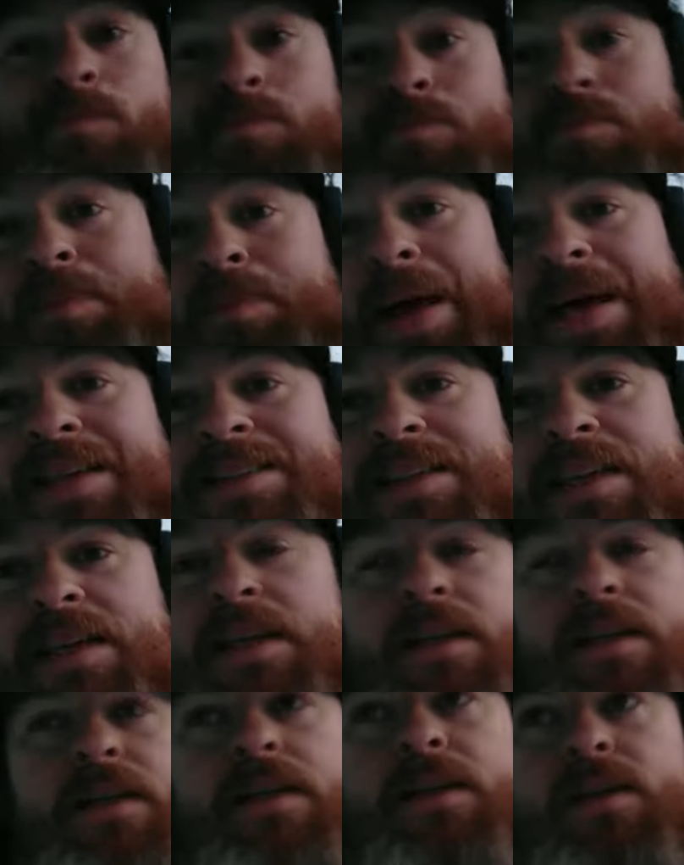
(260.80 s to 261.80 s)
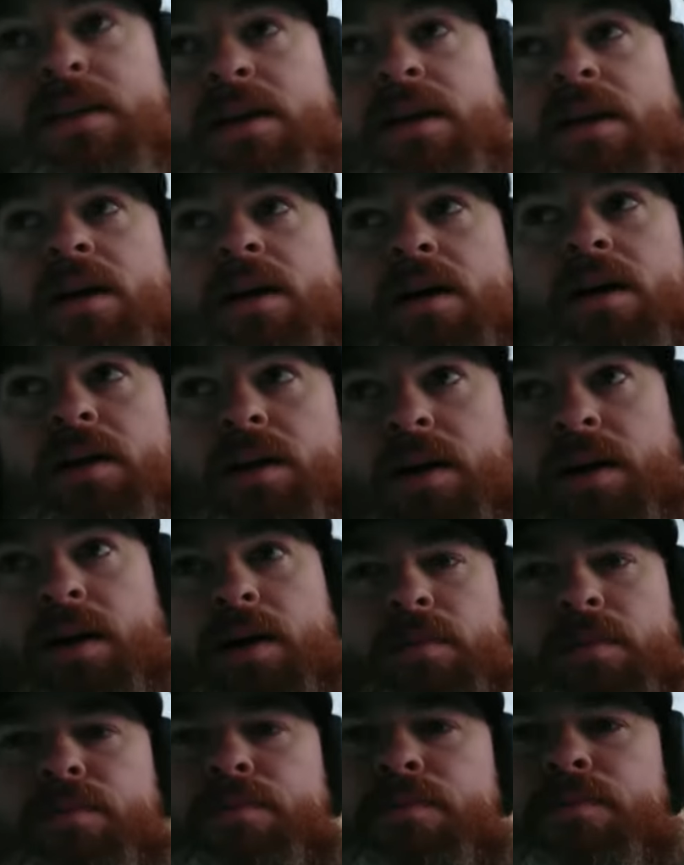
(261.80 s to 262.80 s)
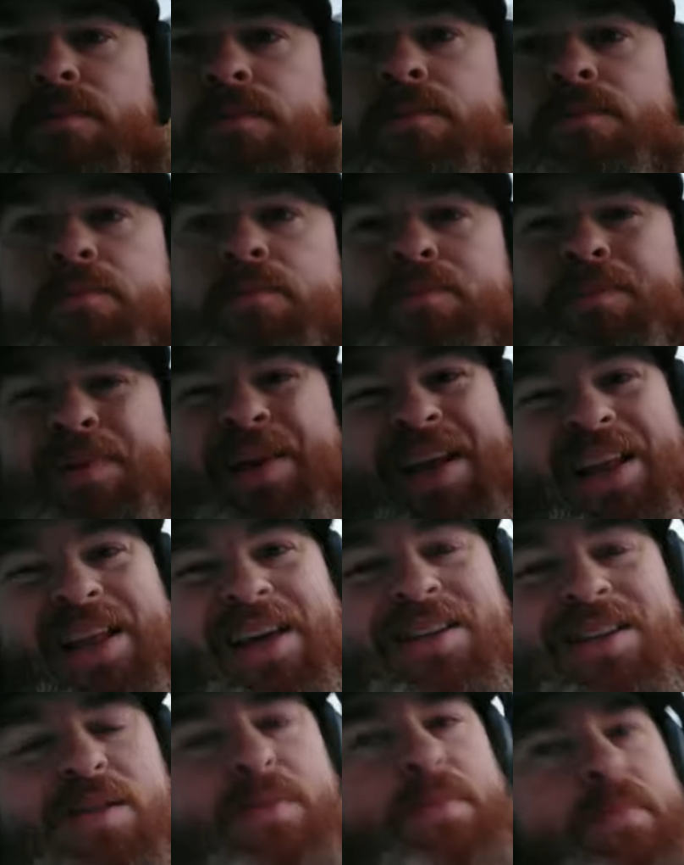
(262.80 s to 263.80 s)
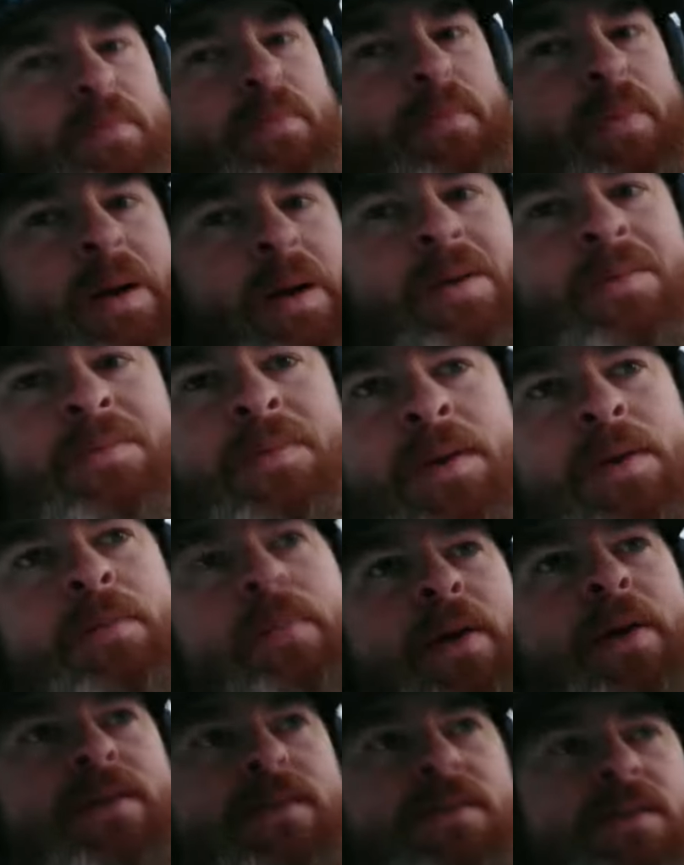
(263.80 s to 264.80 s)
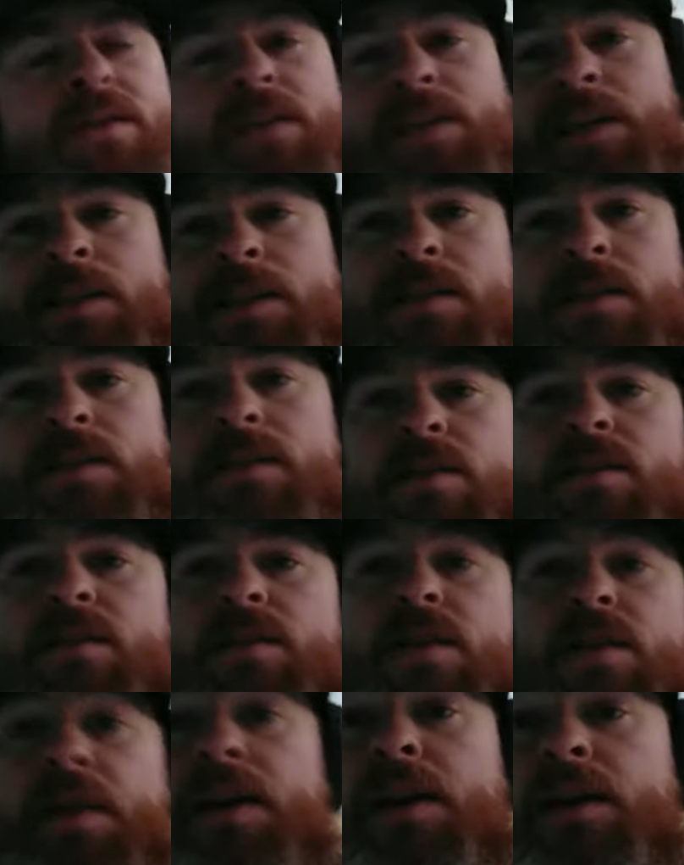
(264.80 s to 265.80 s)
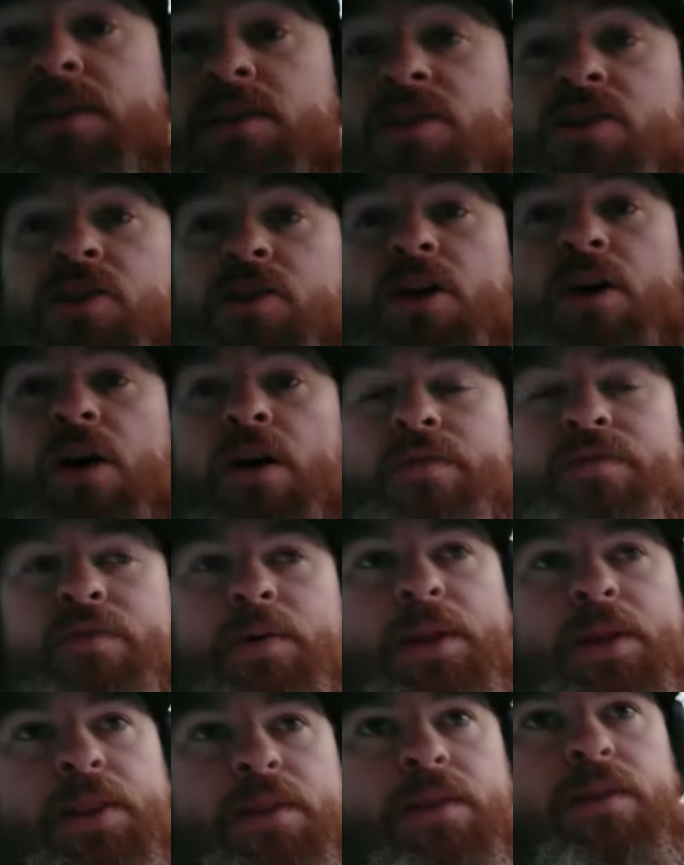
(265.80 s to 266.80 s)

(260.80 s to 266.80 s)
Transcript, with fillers: Plastic. Uh, um, PLA is probably the best and easiest thing to start off with.